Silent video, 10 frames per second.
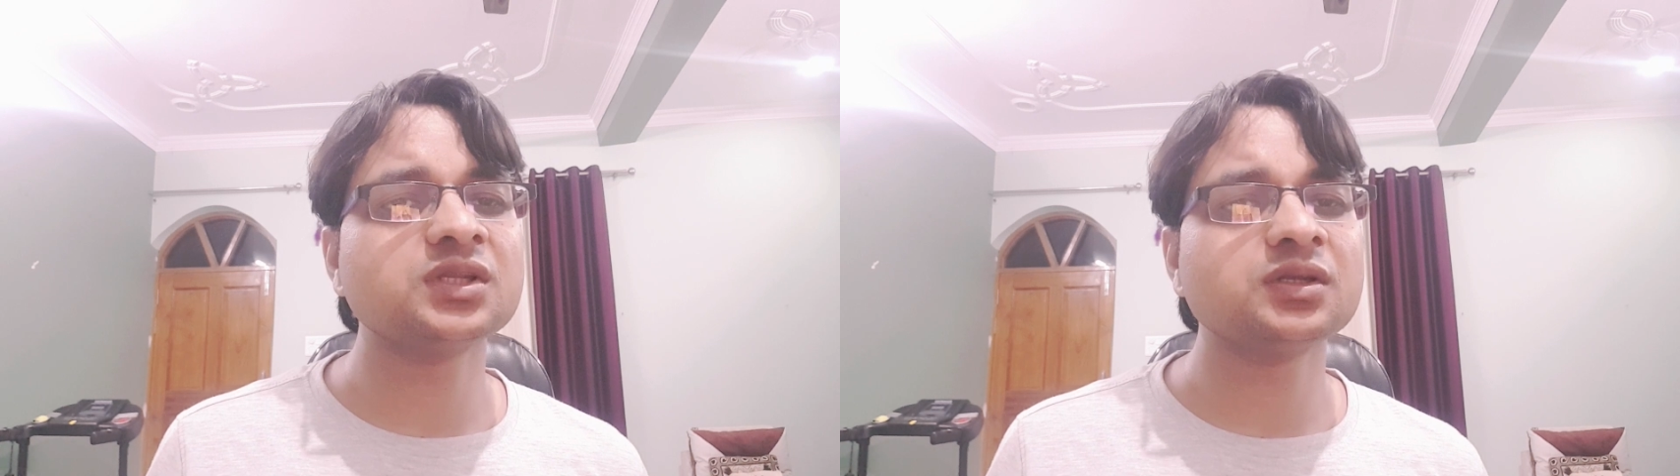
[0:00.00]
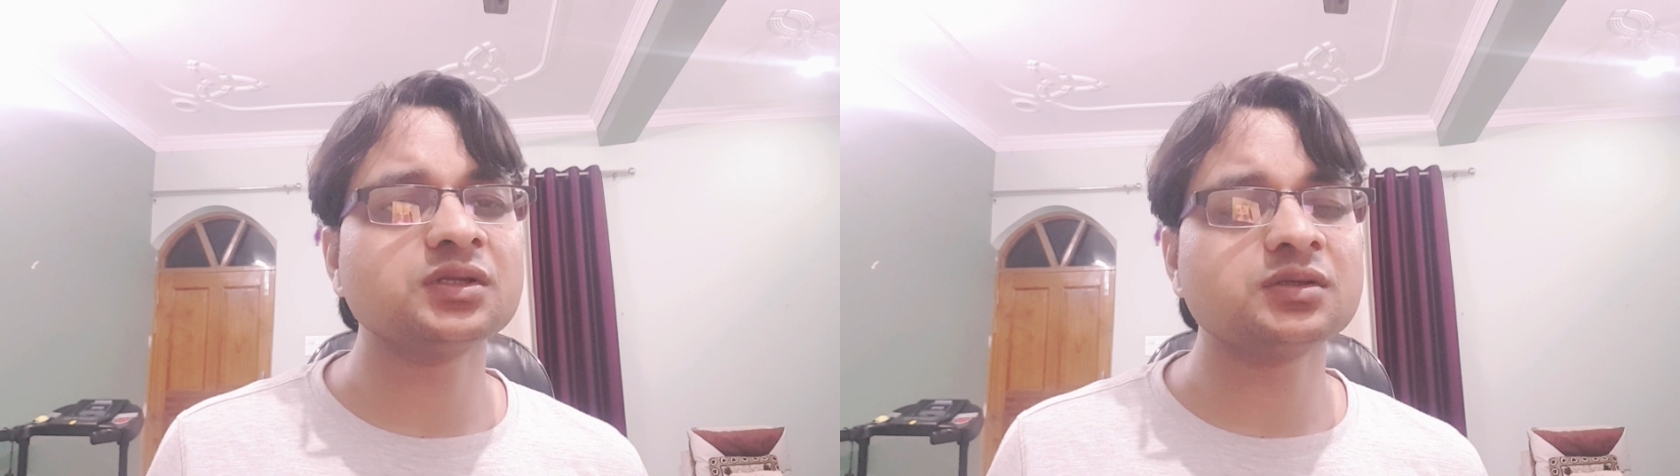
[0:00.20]

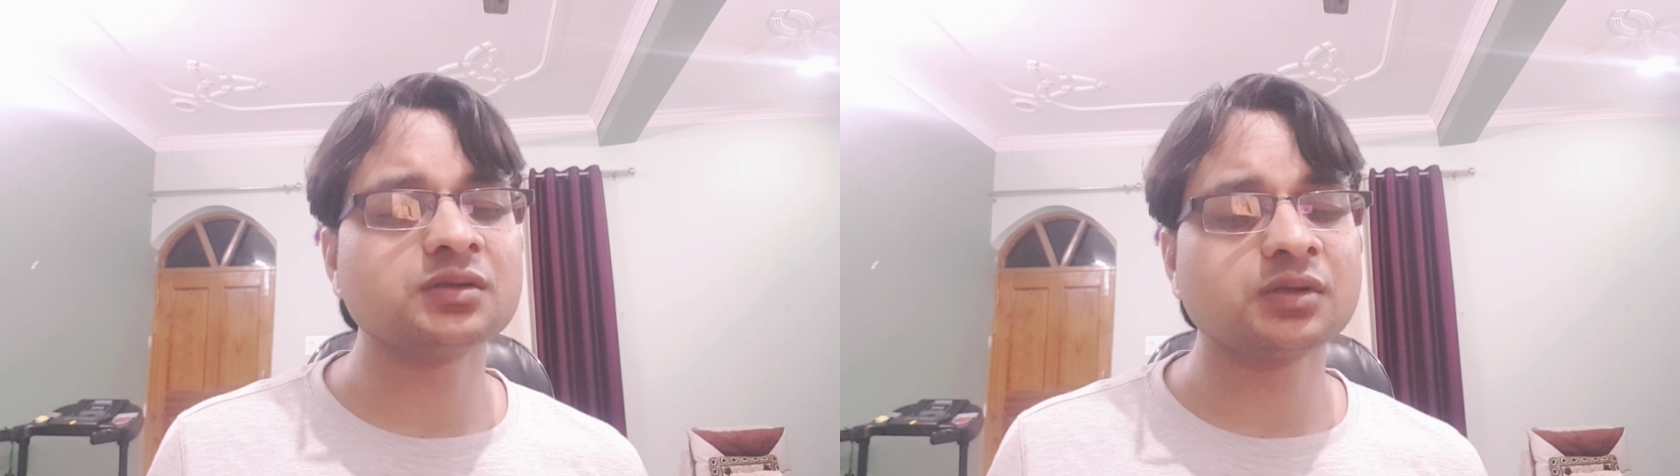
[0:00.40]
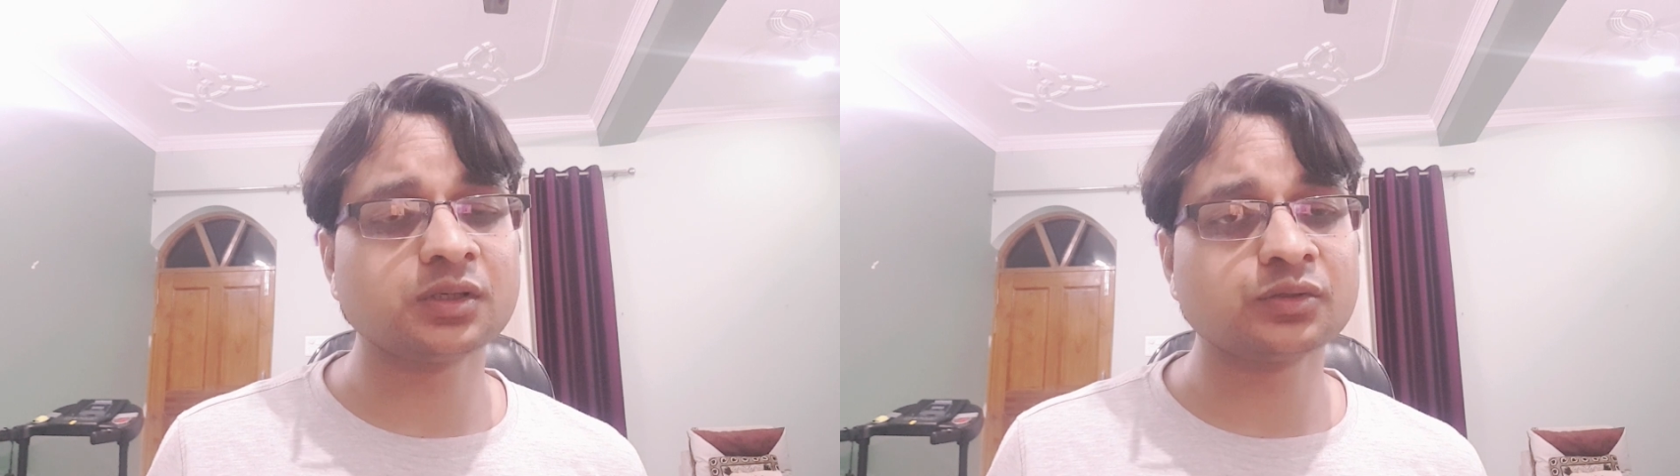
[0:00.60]
the
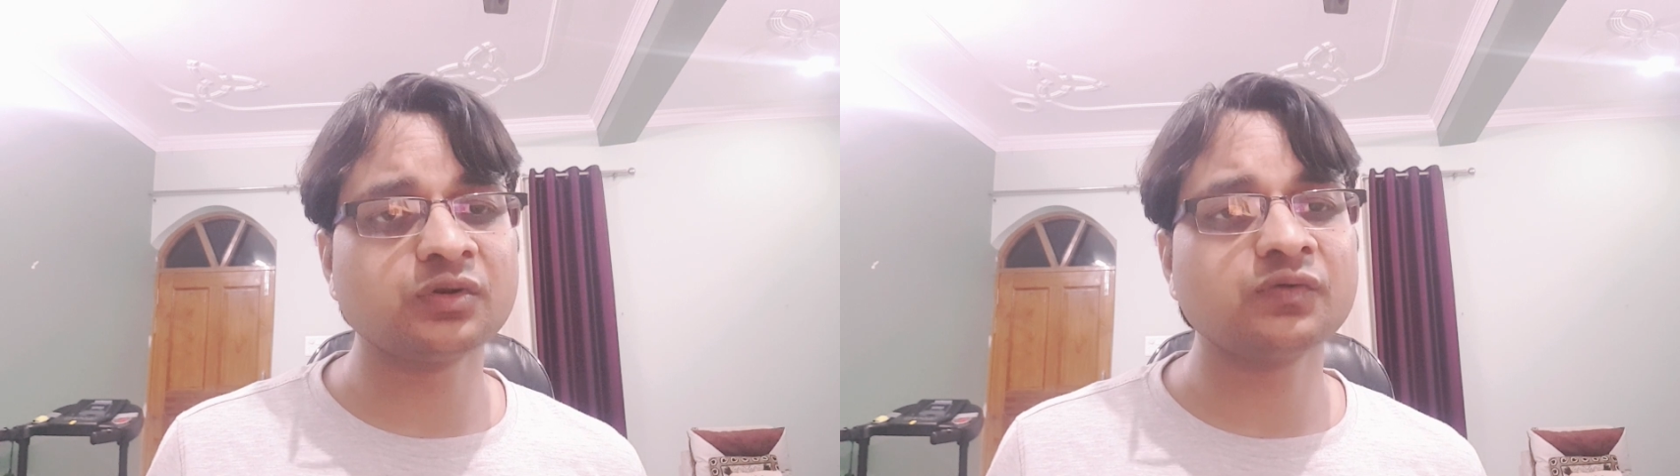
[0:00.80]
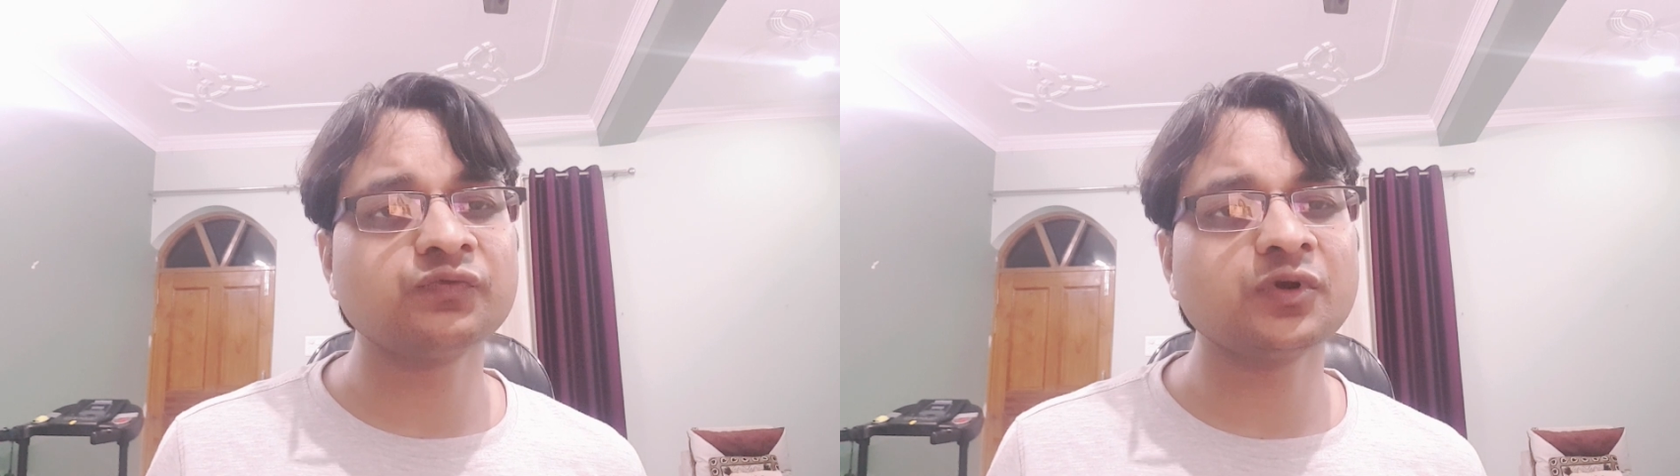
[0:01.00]

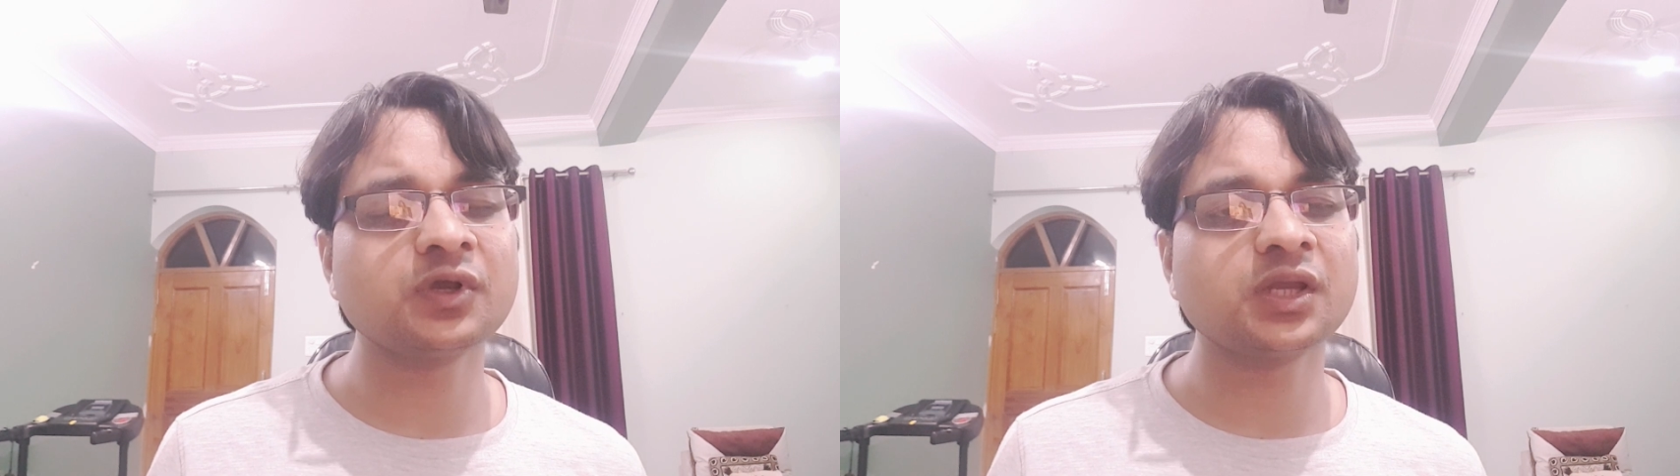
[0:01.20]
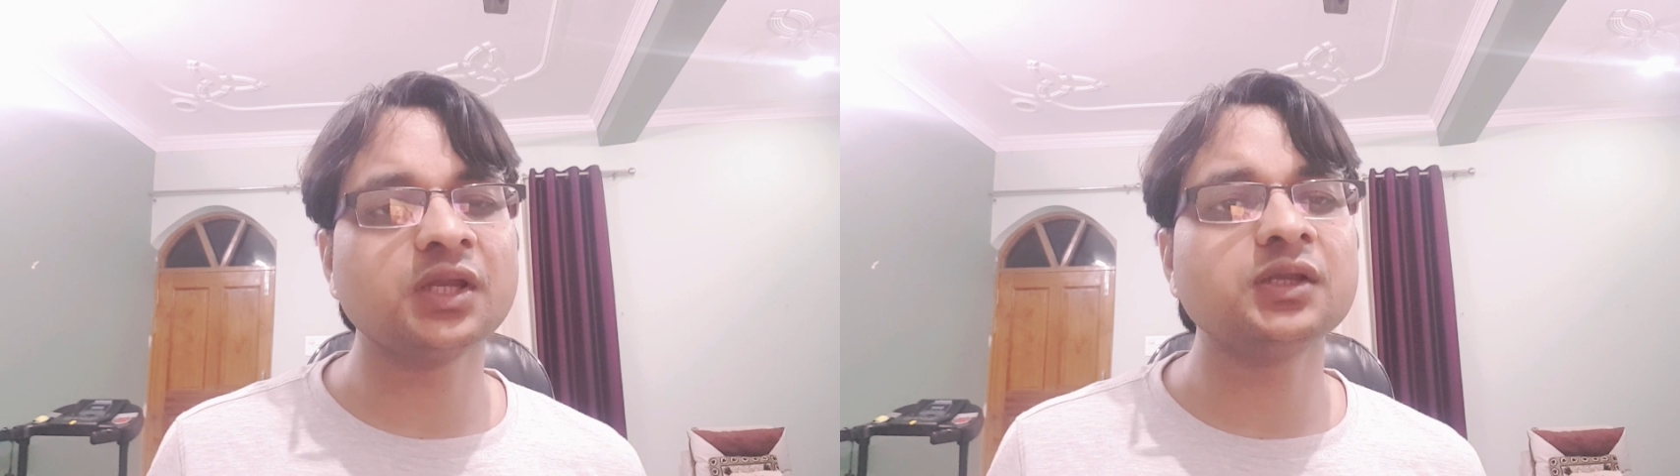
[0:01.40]
tuning
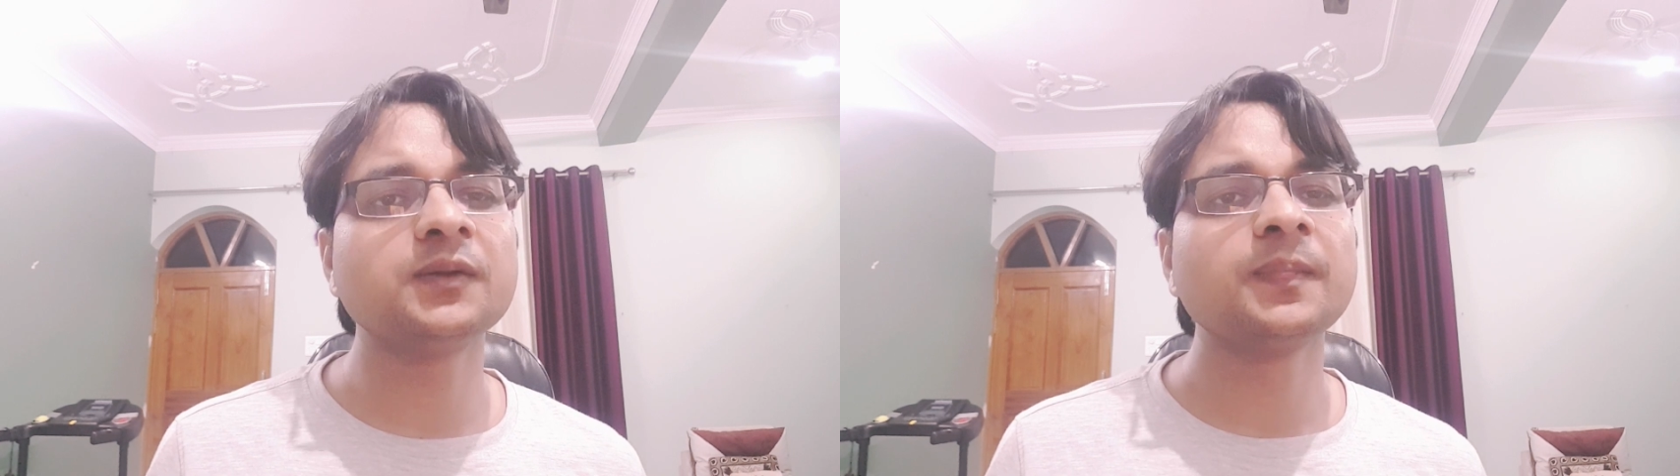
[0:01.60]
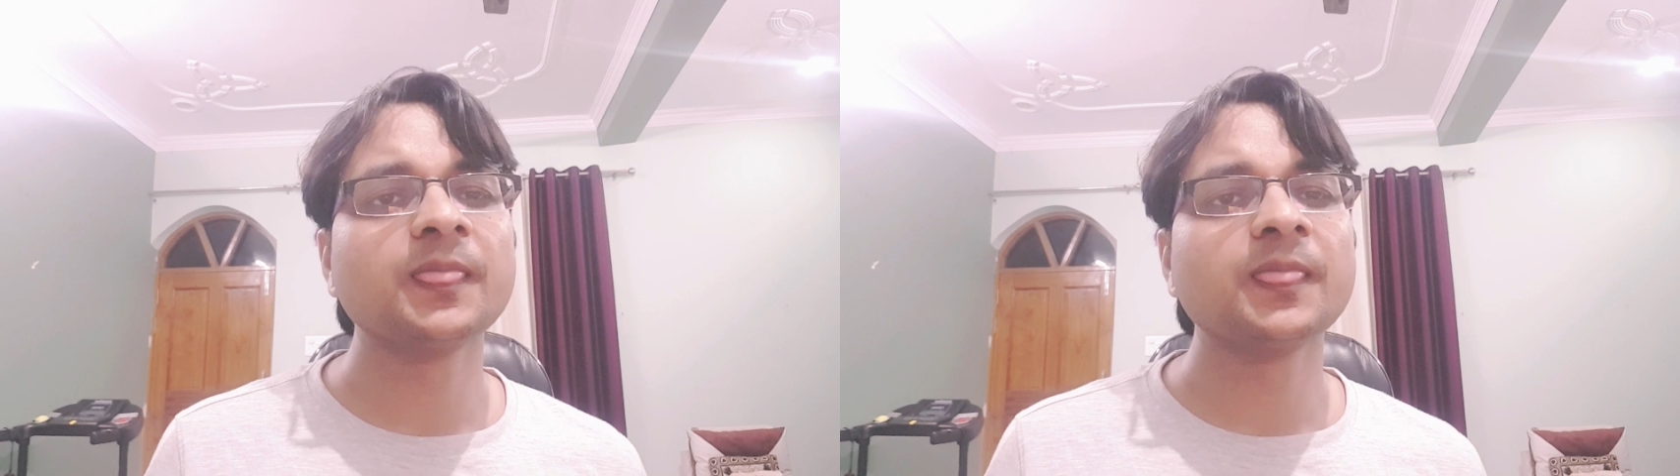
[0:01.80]
fork, and